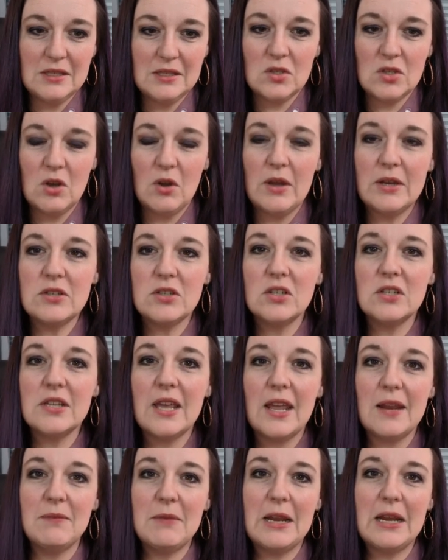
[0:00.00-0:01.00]
So
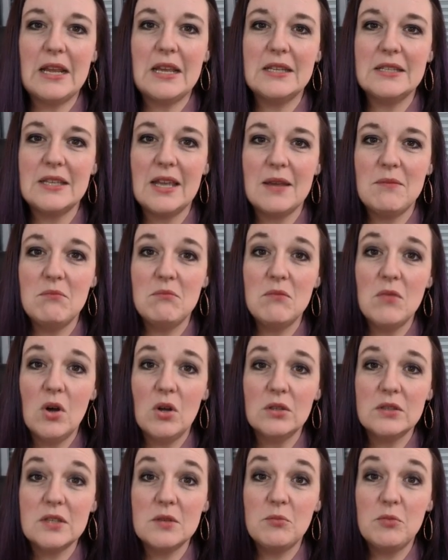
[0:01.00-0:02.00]
entertainment is a
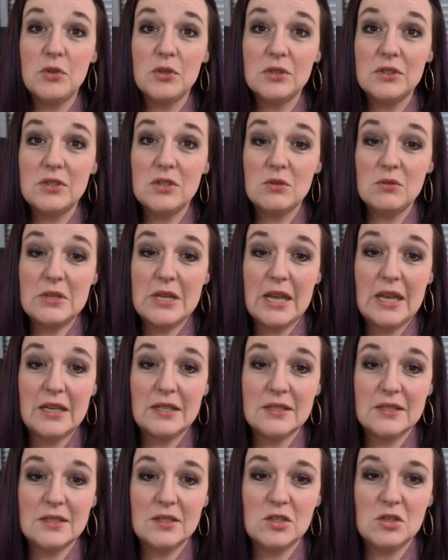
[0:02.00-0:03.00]
multiple due
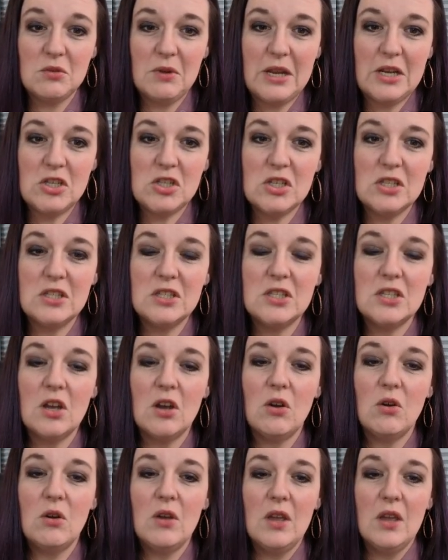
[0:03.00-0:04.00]
date situation.
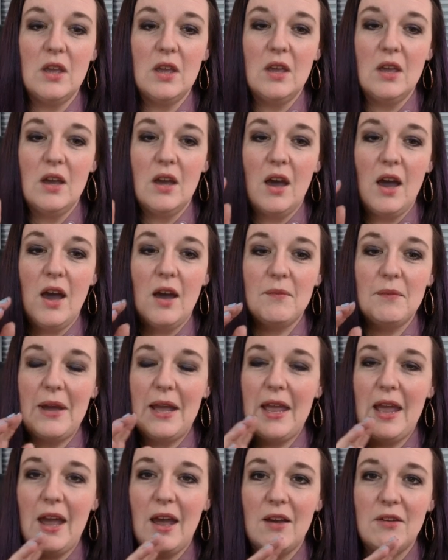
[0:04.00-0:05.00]
So I
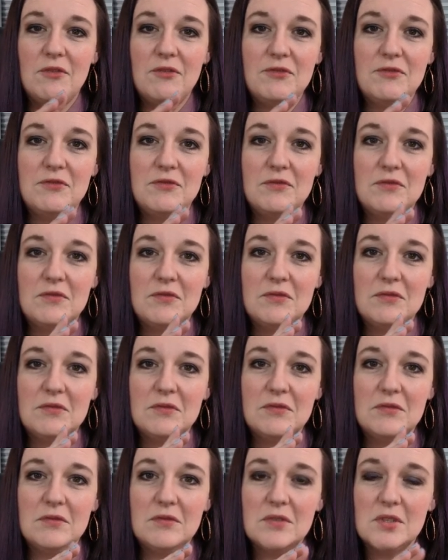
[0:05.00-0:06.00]
have
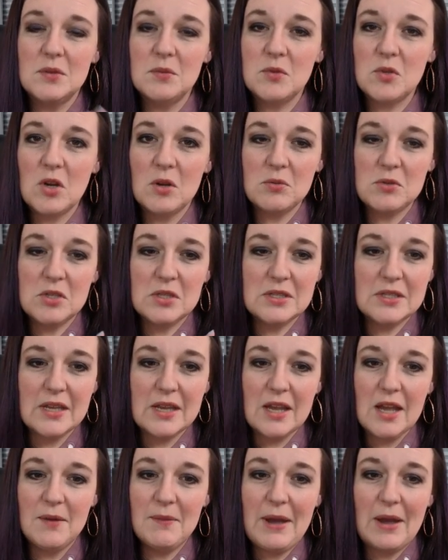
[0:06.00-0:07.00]
subscriptions that
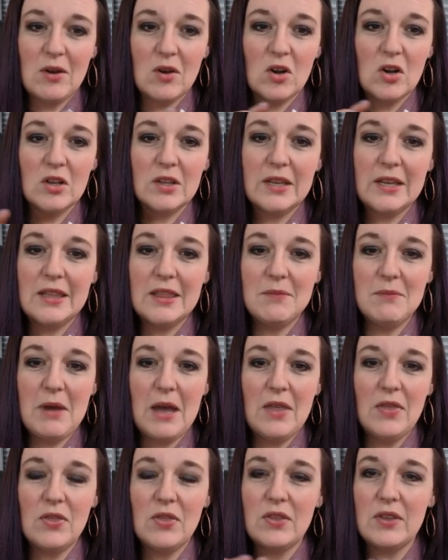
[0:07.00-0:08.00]
come out early in the
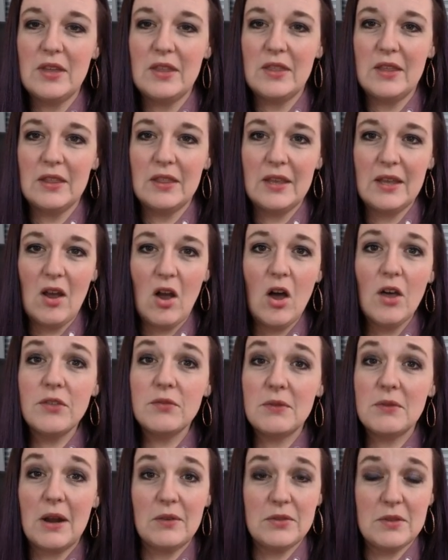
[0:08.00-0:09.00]
month and then all
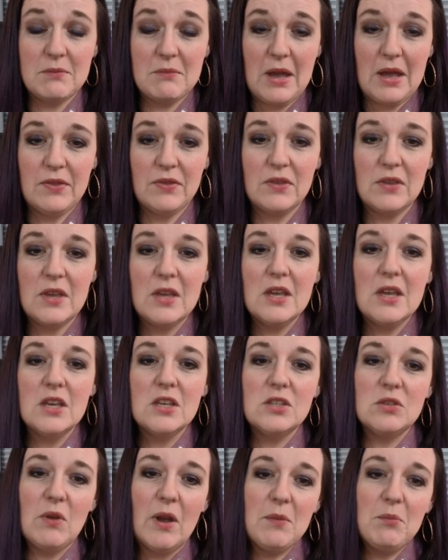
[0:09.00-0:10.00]
throughout the month.
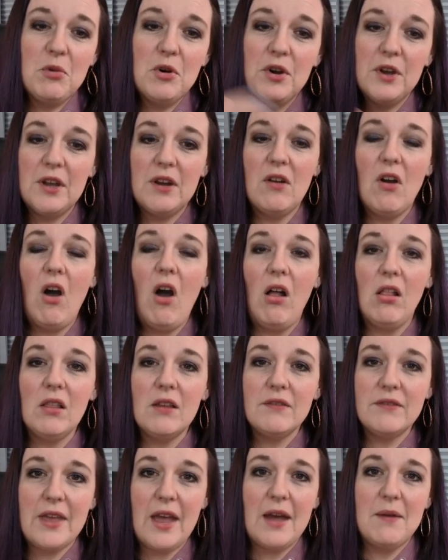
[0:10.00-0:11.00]
So I put all
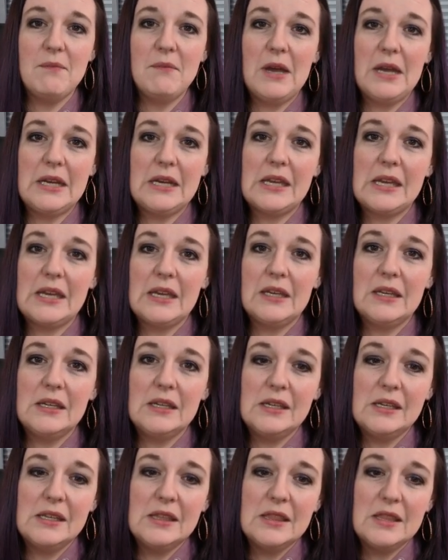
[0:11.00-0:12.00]
of that money
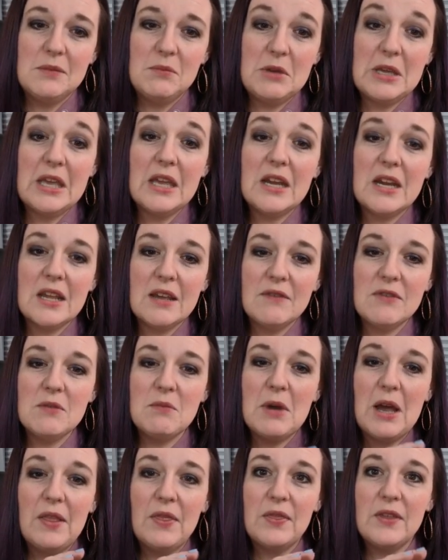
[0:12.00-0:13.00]
in the beginning of the
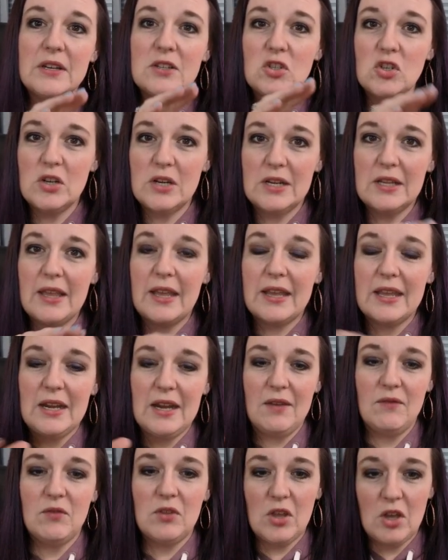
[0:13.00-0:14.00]
month and treat it like an
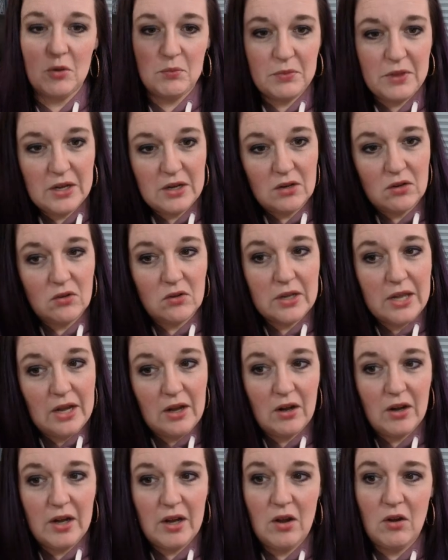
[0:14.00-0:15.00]
envelope that it'll
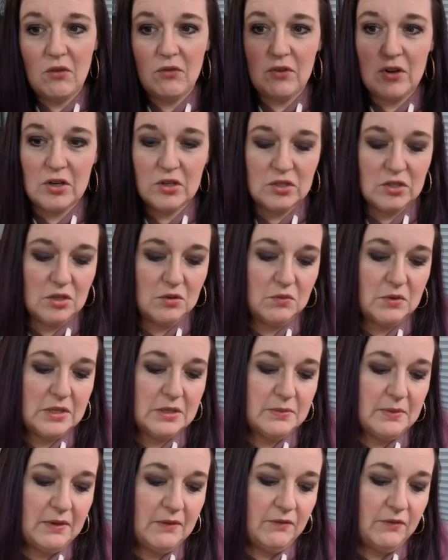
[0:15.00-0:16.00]
carry over. So we
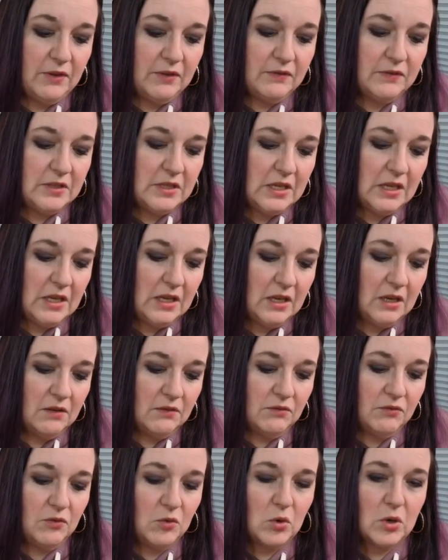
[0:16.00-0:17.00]
spent
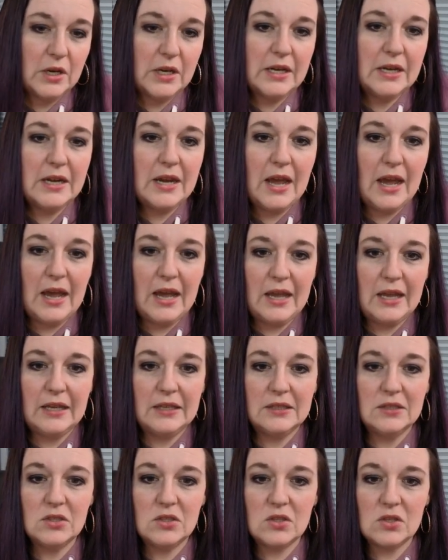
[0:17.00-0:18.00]

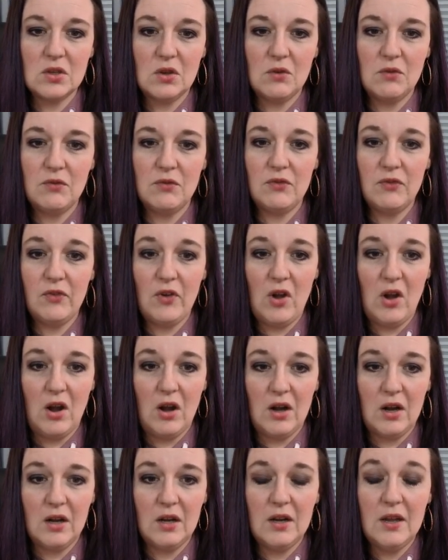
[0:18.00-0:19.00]
$15.49 so
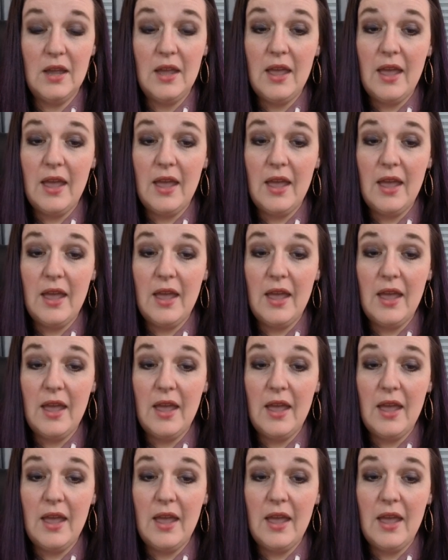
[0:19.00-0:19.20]
far.